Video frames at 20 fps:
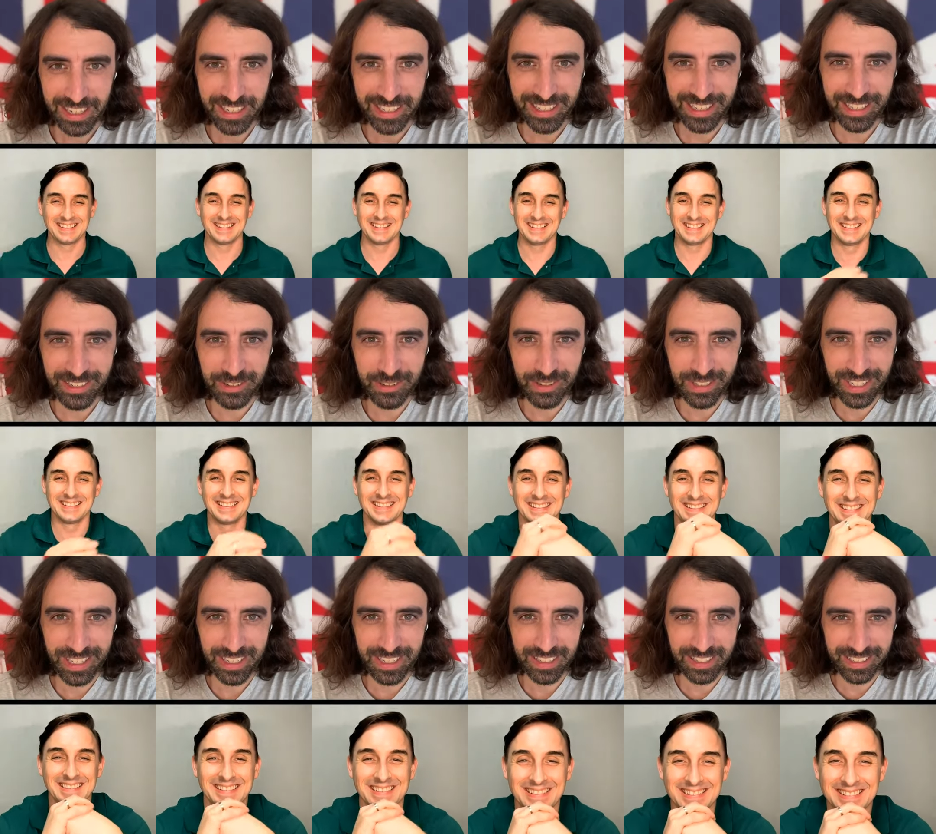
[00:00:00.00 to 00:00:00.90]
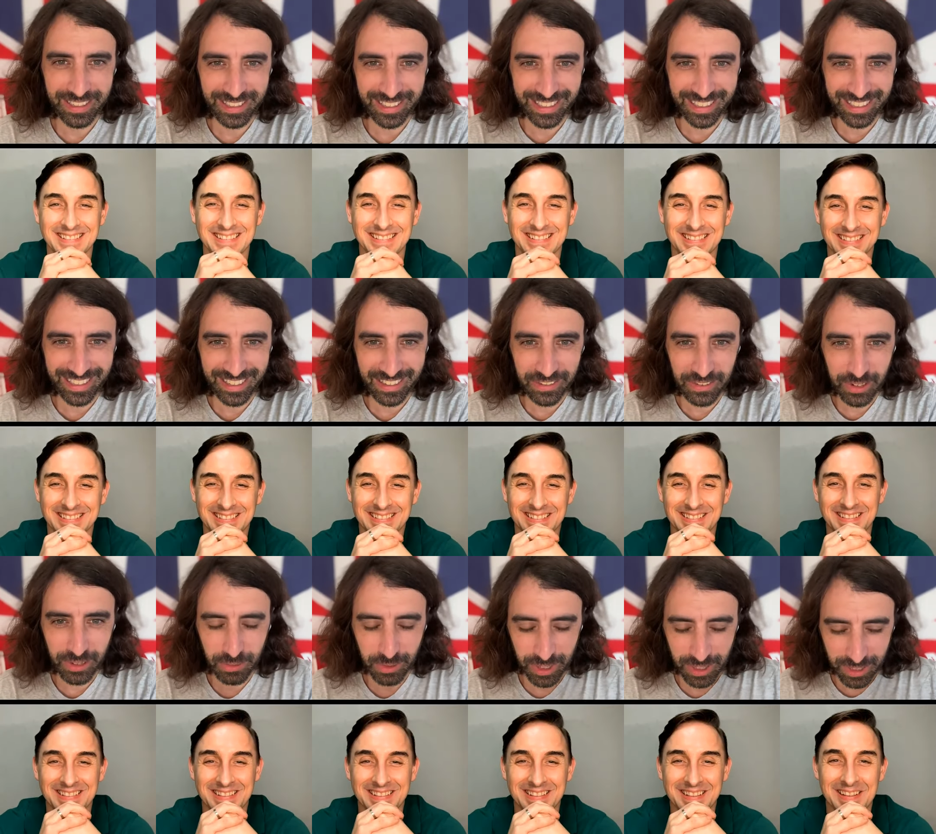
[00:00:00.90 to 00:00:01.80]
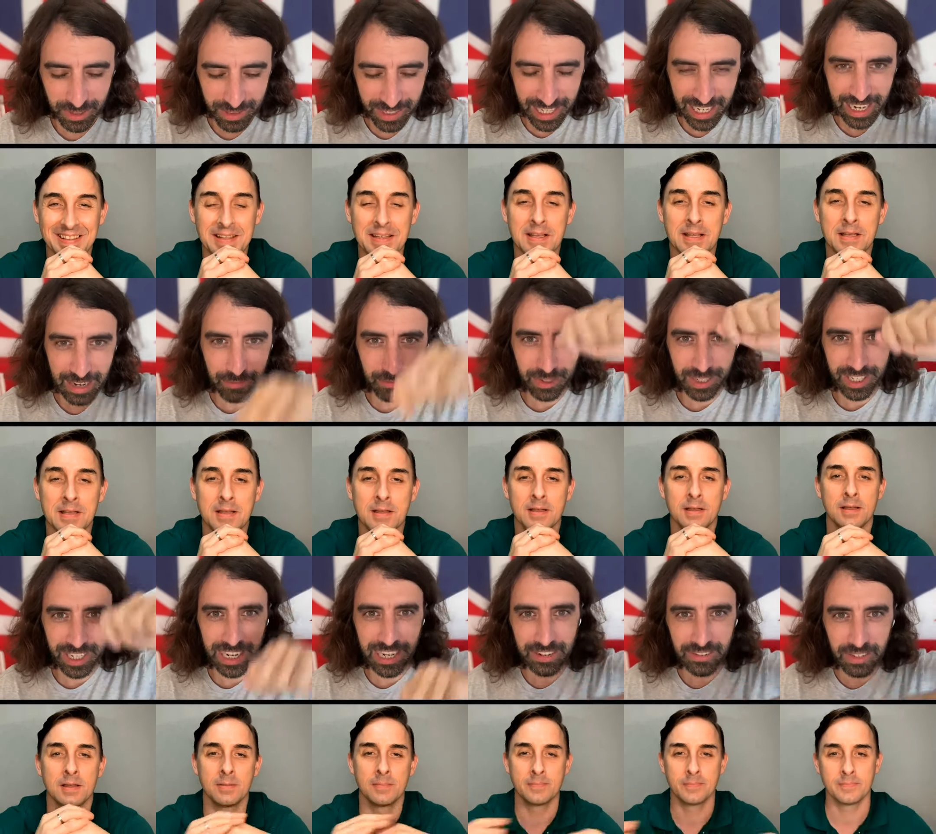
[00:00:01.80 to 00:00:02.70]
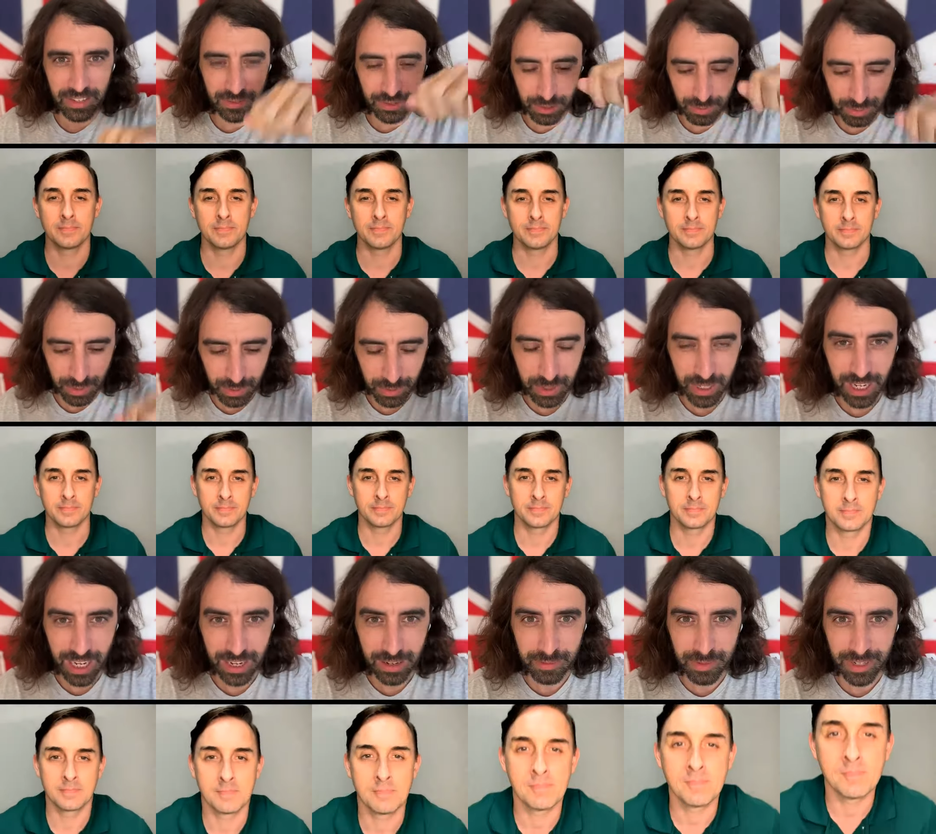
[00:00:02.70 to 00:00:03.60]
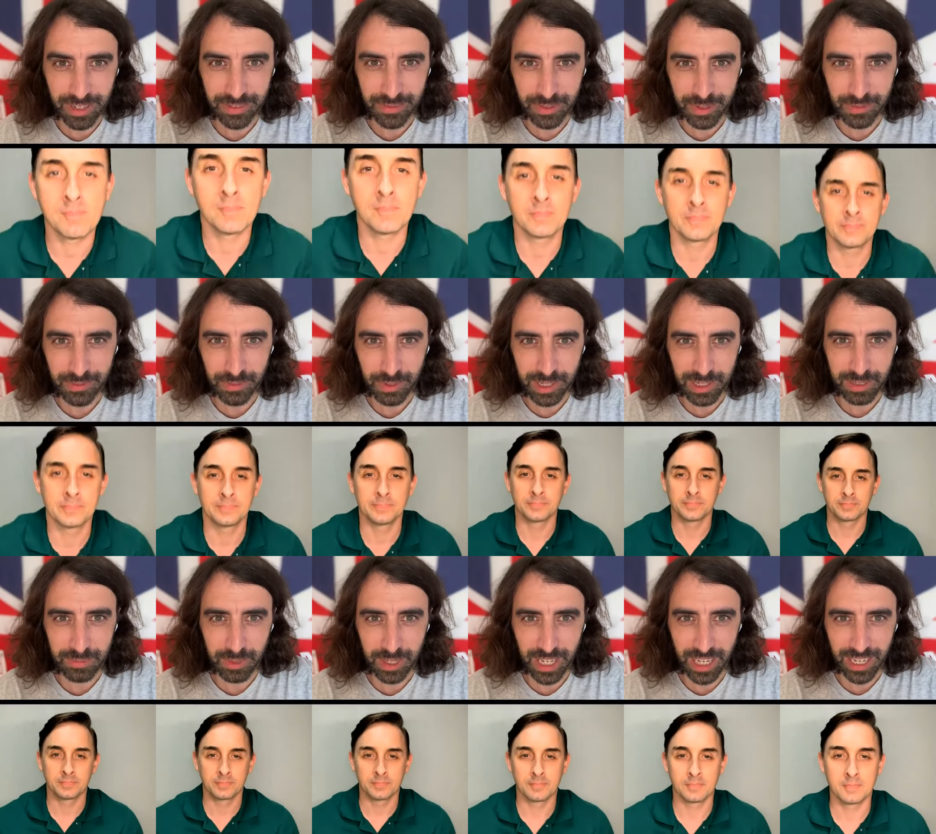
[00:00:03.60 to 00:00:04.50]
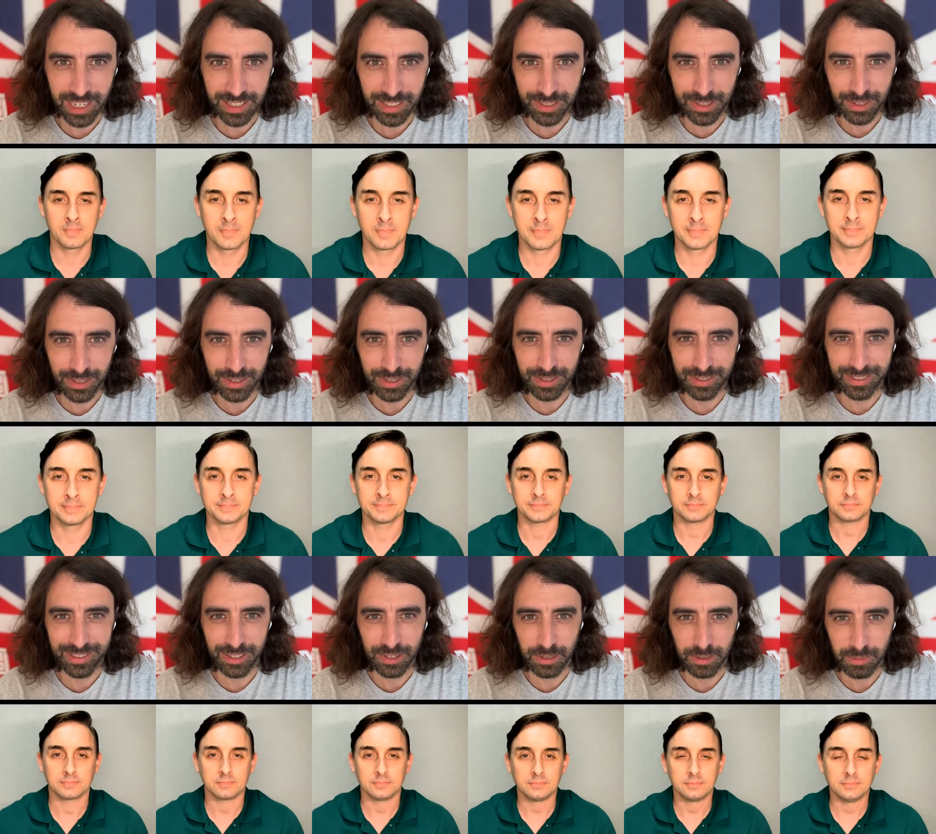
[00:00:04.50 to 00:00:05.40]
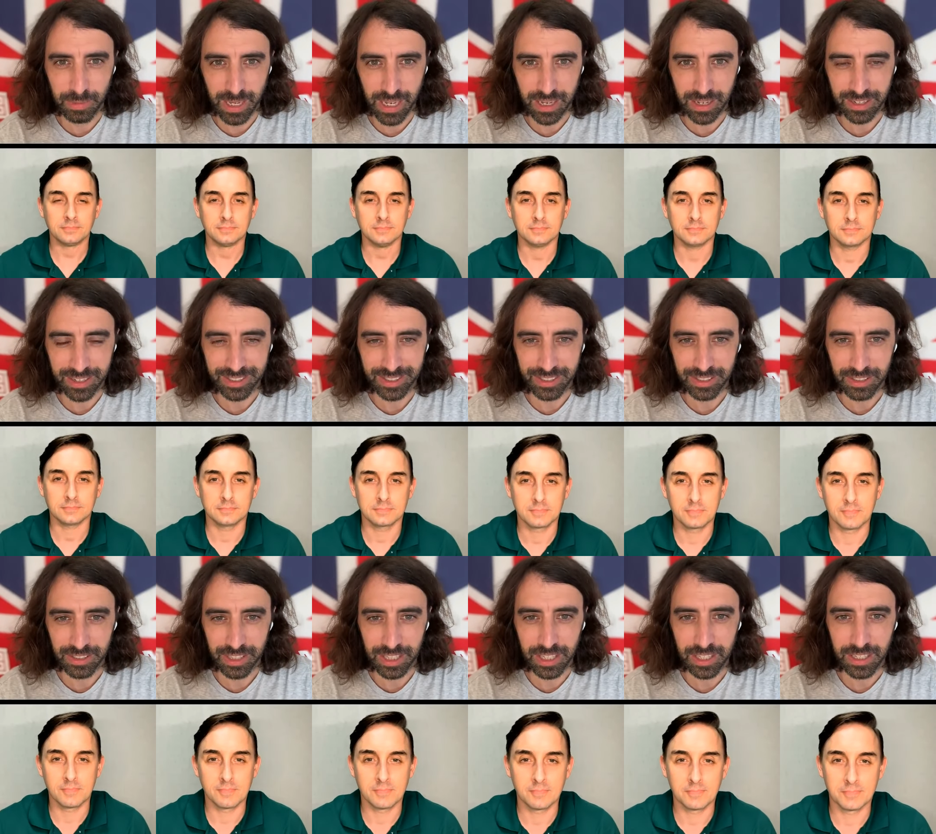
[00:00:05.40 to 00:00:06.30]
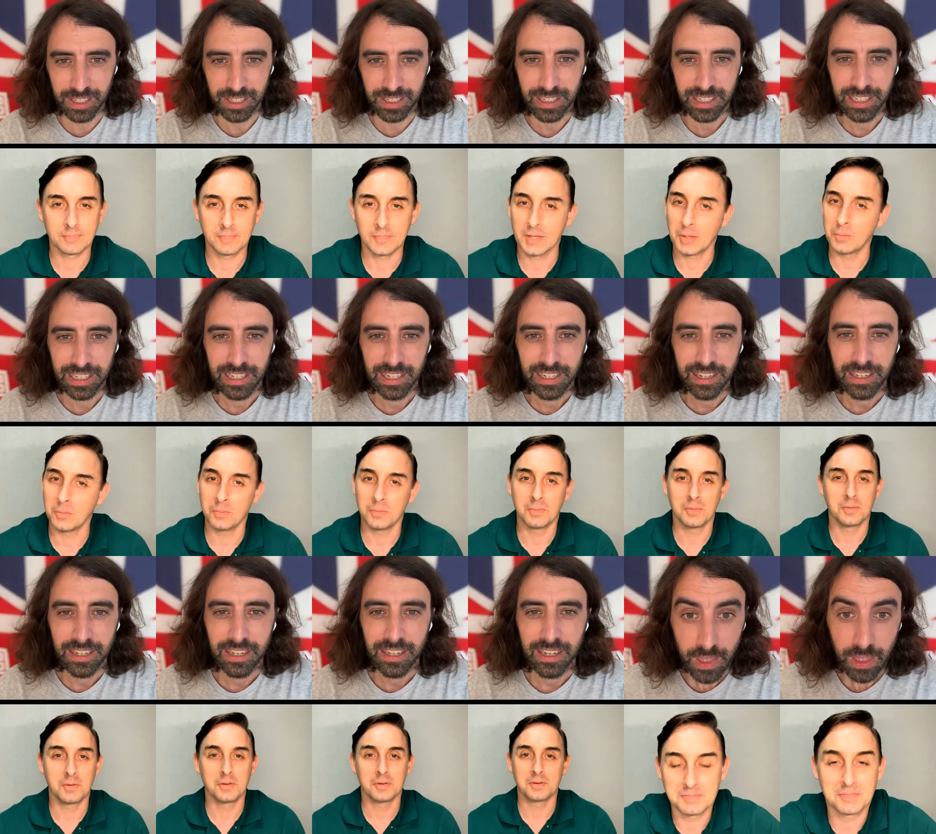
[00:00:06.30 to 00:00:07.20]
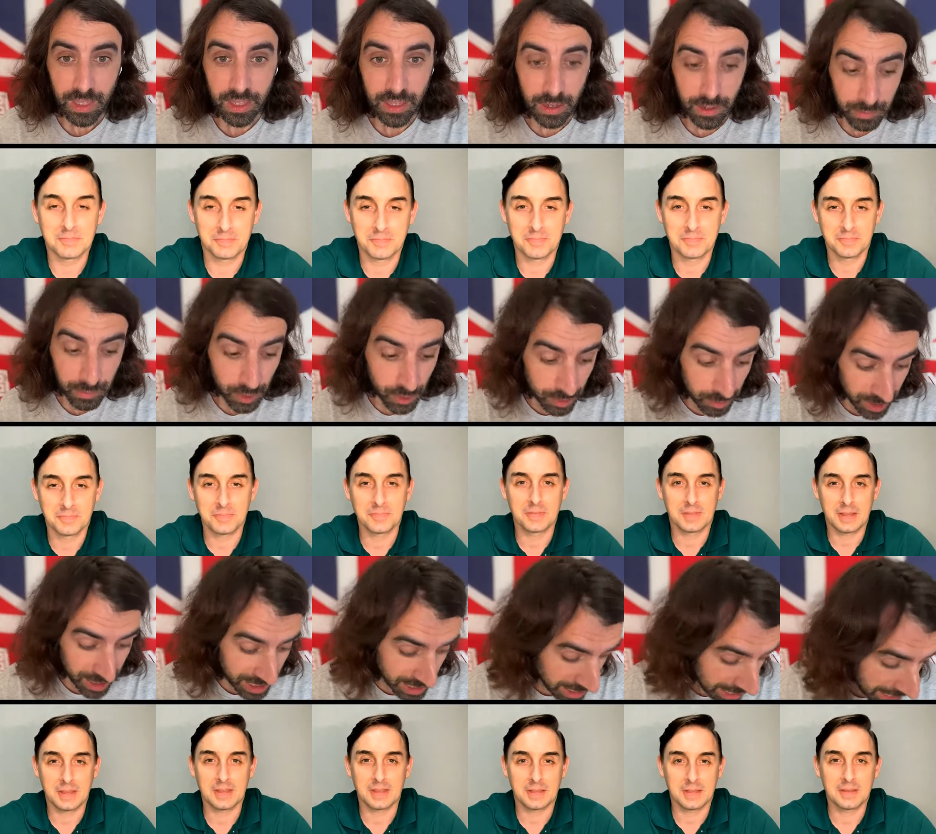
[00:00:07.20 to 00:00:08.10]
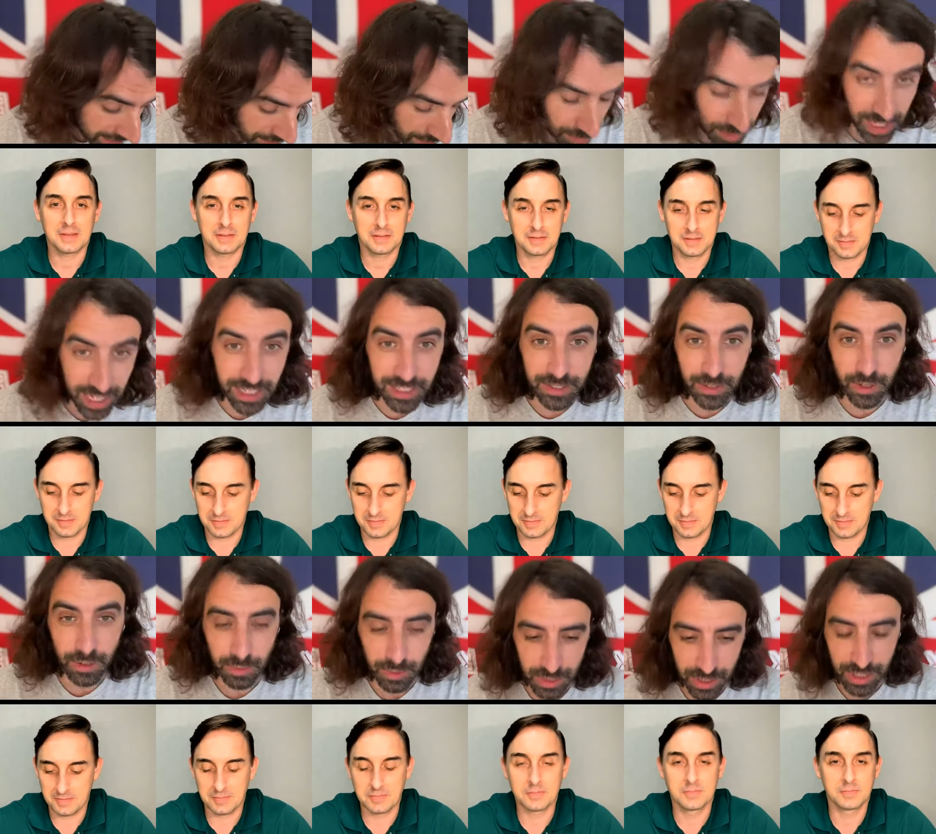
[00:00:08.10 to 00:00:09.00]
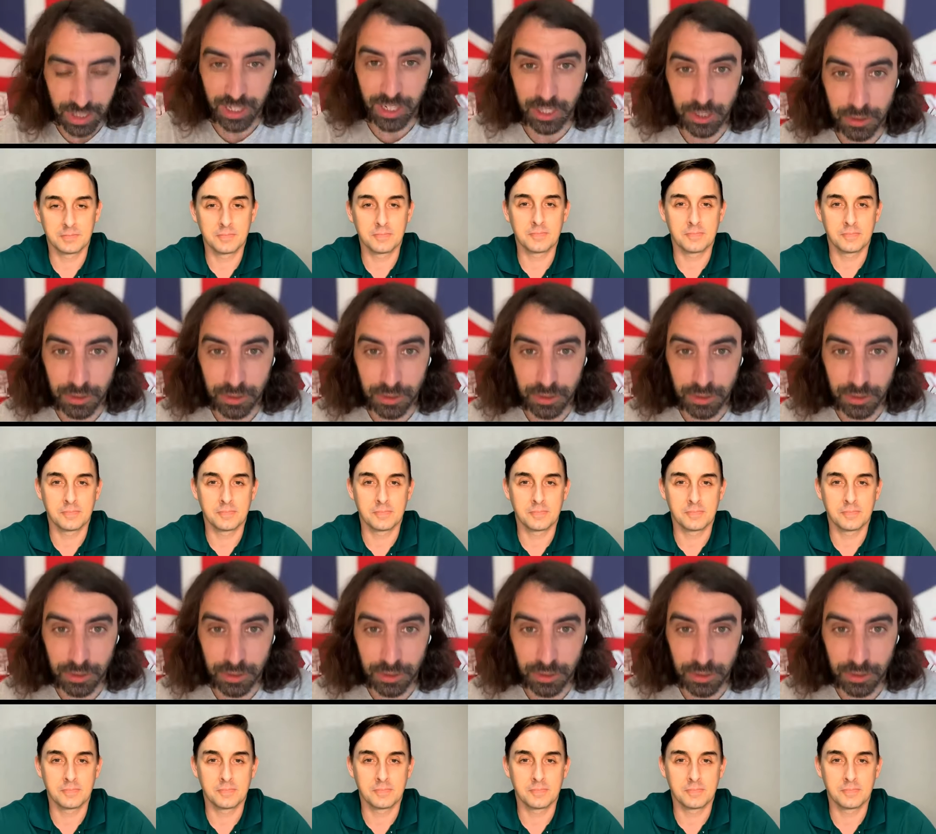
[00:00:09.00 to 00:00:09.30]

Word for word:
Speaker 1: using, I've got one of those camera stand things. I've just pulled it up. I've, I've realised my head is just too big, I think. I'm using my stand-up desk, so I was going to